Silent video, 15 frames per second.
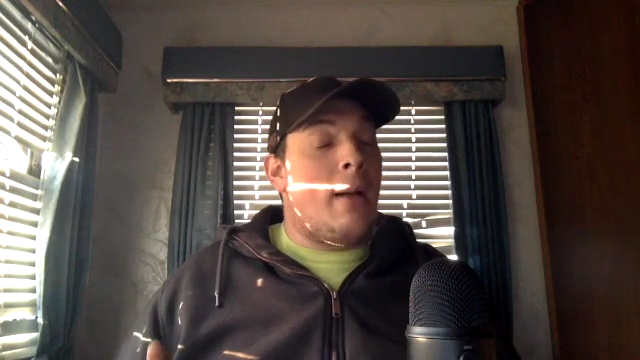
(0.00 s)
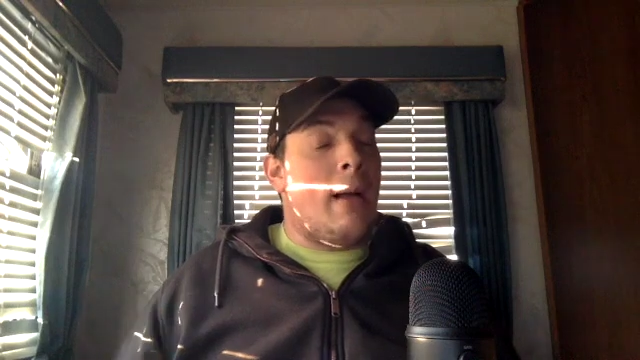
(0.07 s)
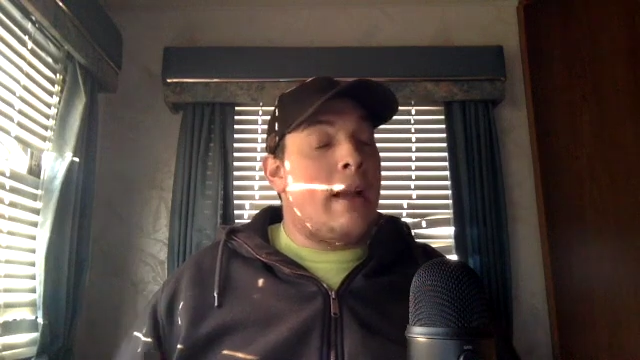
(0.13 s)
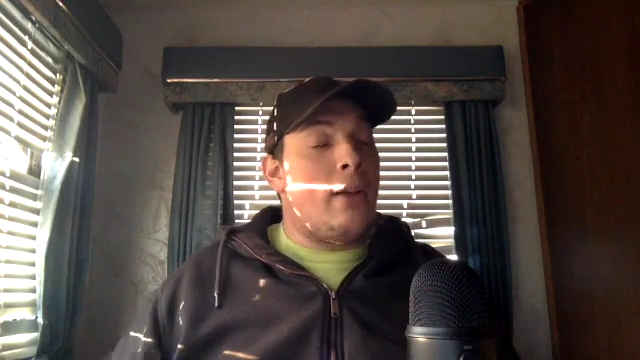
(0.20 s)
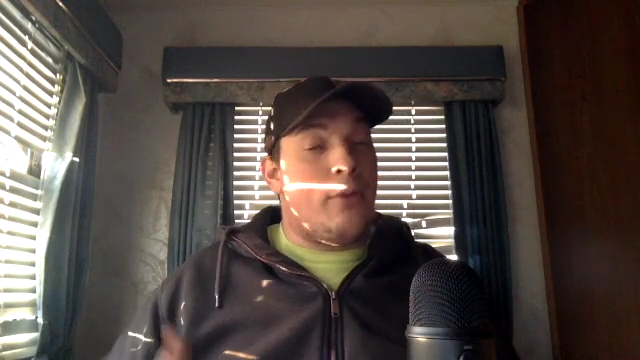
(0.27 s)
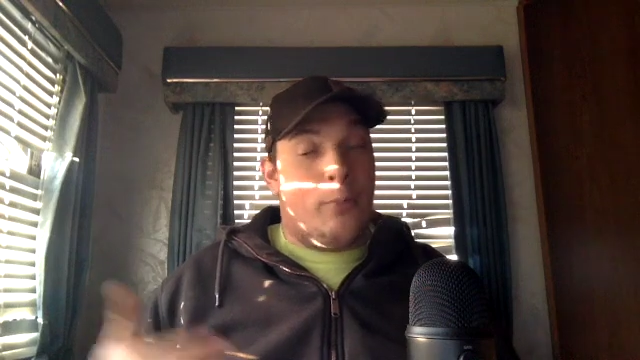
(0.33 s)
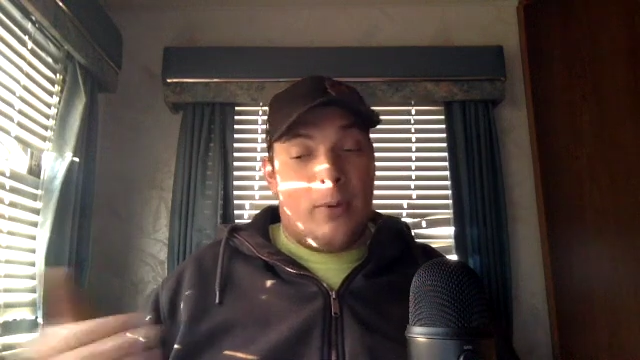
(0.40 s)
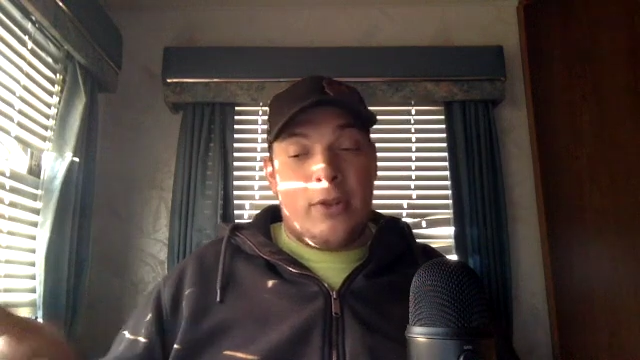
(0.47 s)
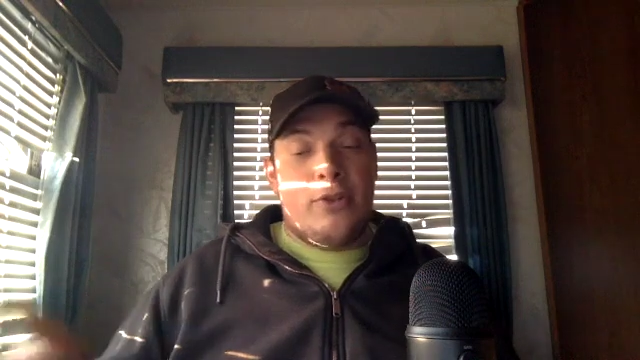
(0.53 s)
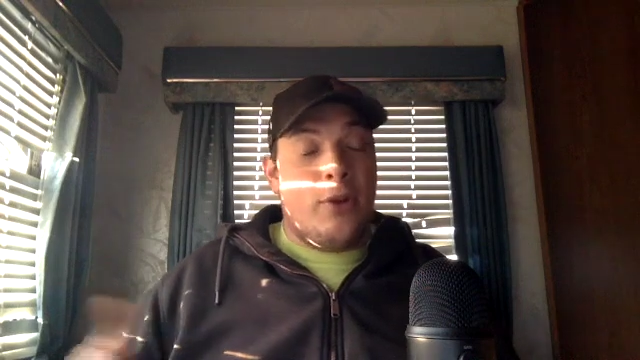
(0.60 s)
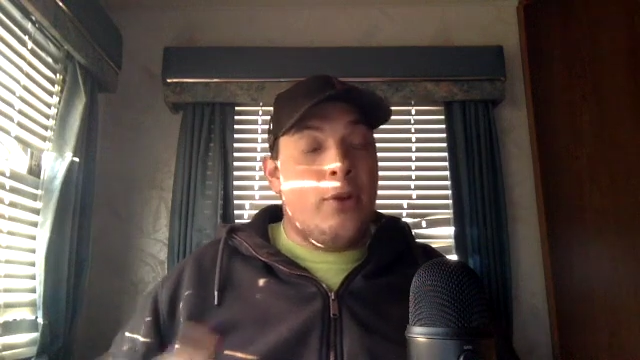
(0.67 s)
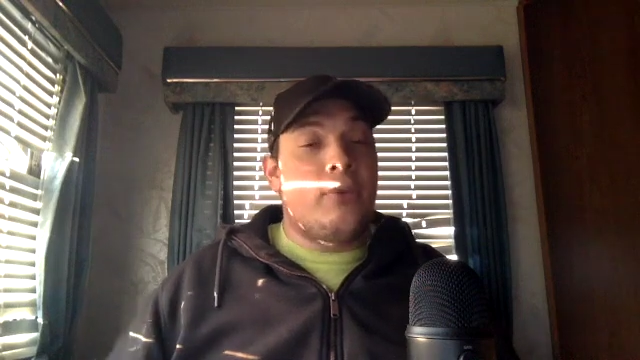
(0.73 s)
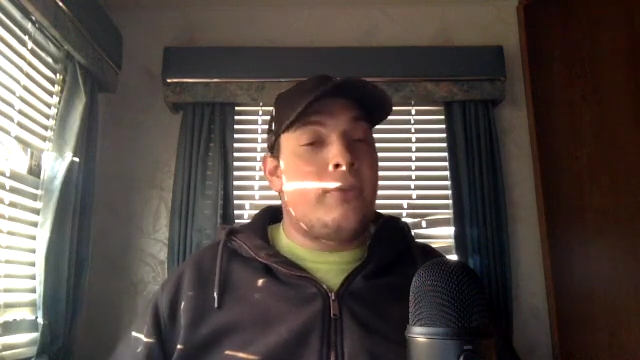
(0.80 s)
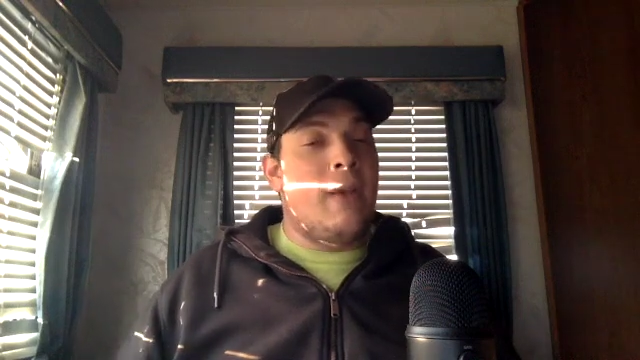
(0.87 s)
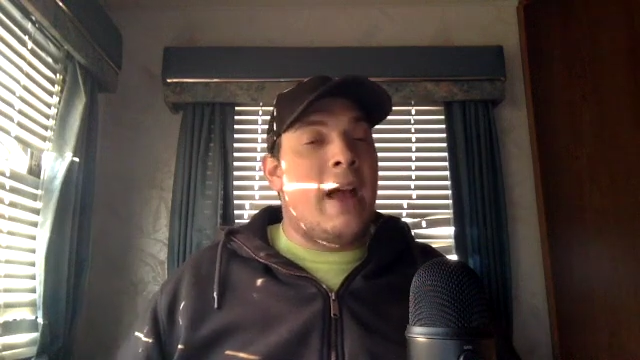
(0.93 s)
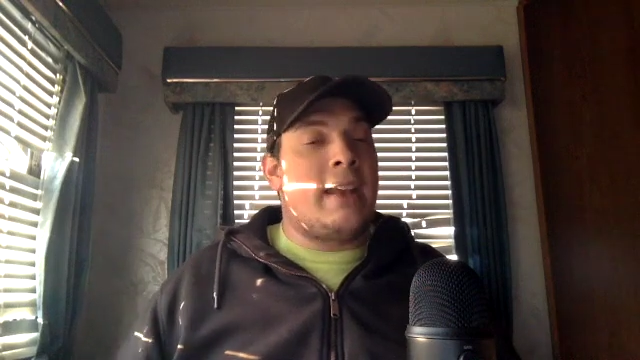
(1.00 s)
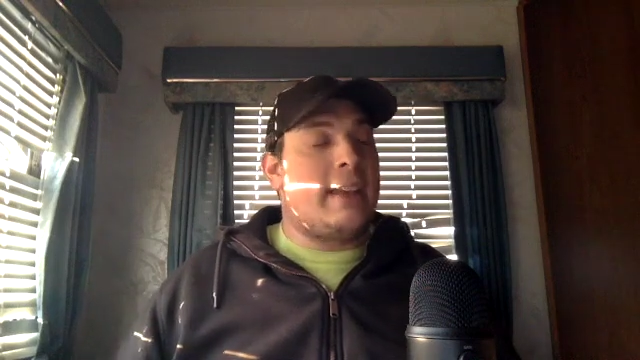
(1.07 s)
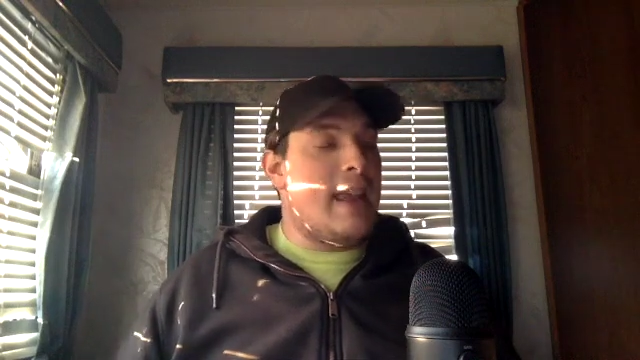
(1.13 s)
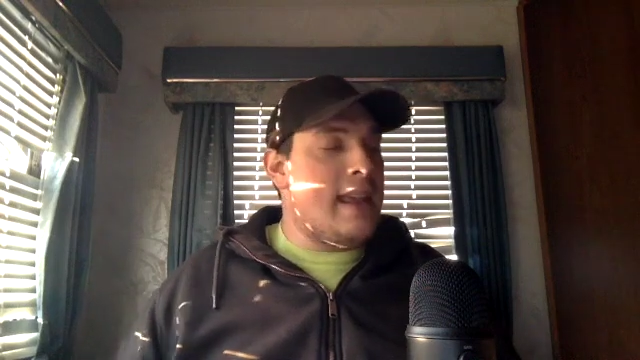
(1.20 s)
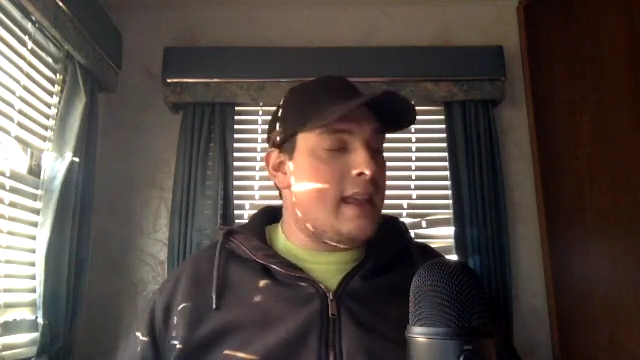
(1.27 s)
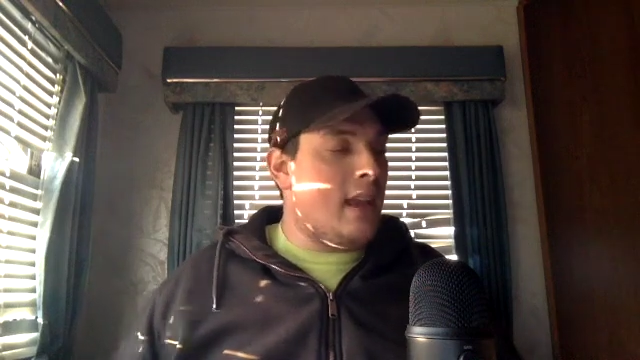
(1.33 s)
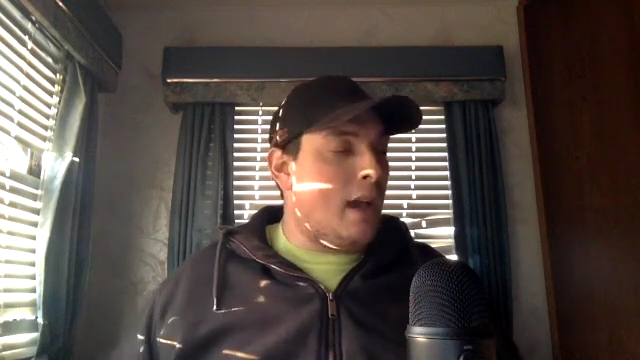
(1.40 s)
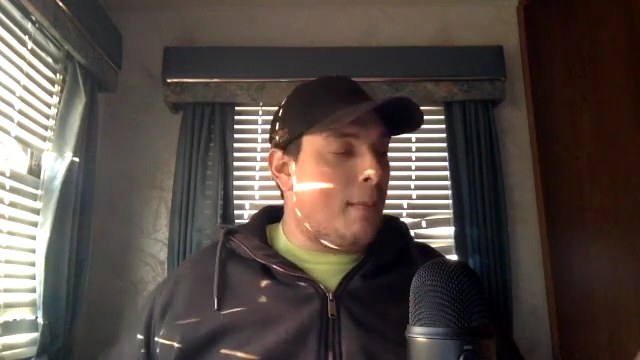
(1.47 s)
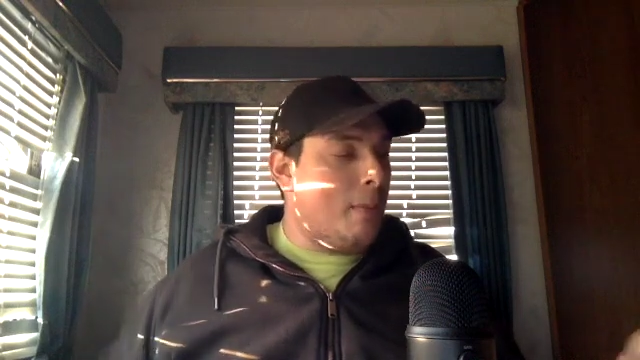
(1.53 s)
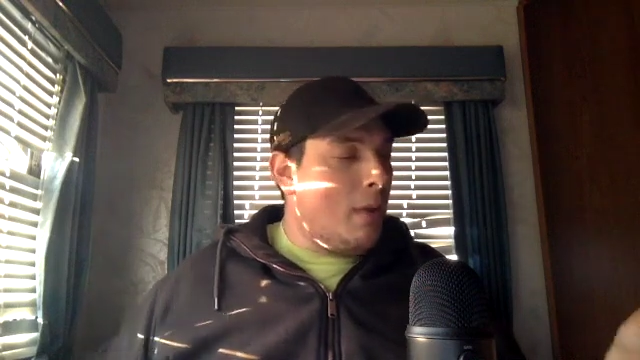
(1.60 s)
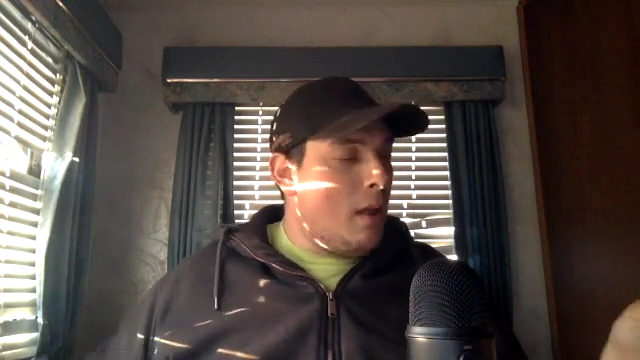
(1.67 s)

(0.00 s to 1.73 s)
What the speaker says: I could reduce that take-up